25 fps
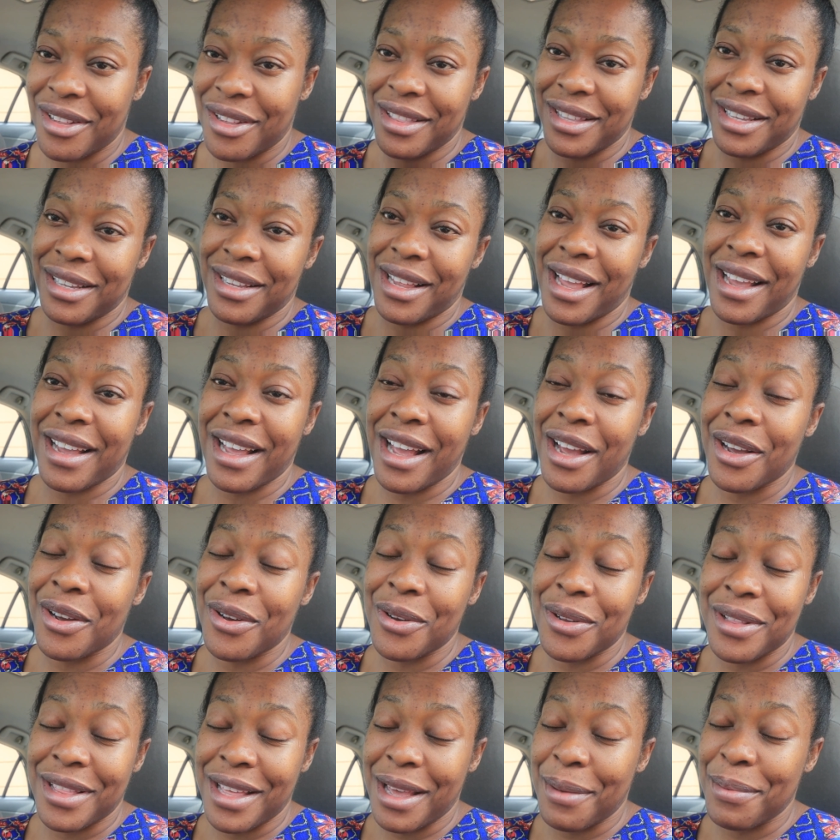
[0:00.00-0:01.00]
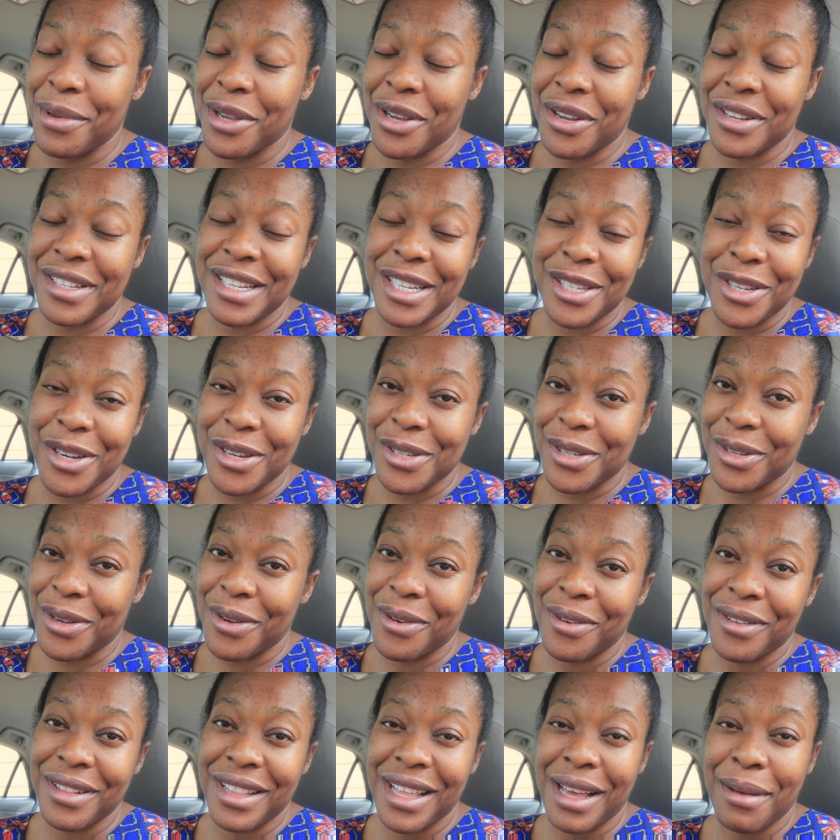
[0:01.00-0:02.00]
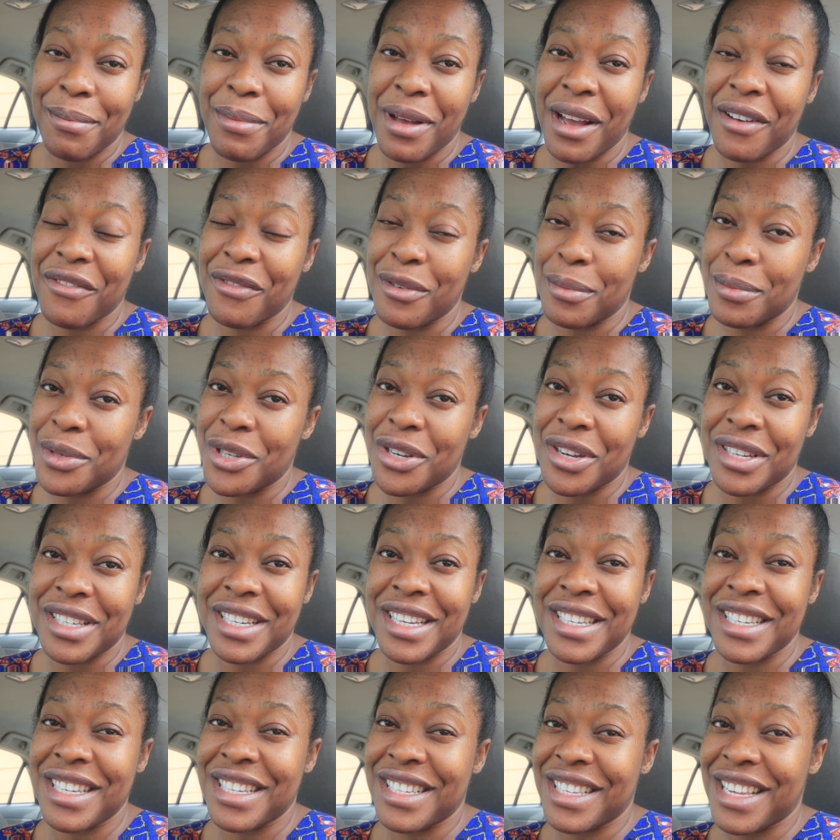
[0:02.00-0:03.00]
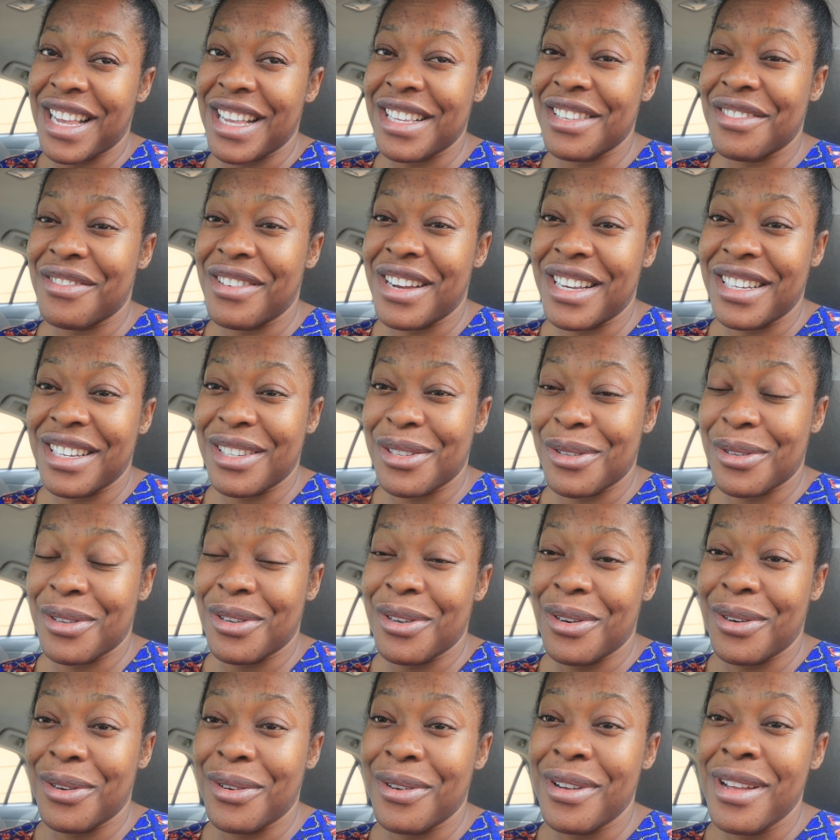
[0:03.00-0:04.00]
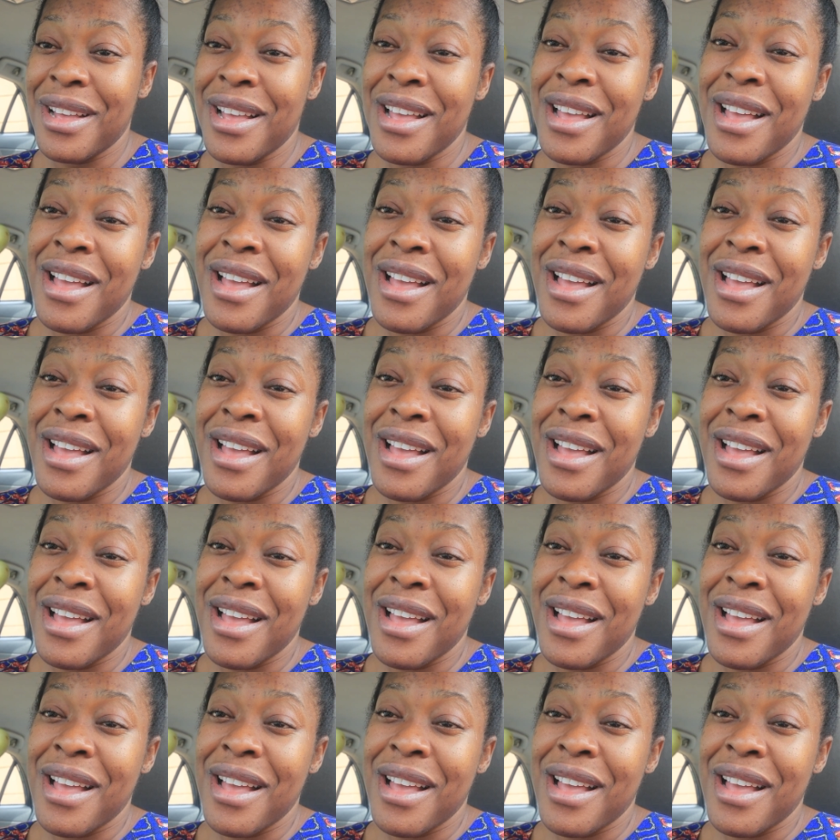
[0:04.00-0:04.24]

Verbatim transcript: nothing I can't go there because they just called they're back from church and she's getting ready to go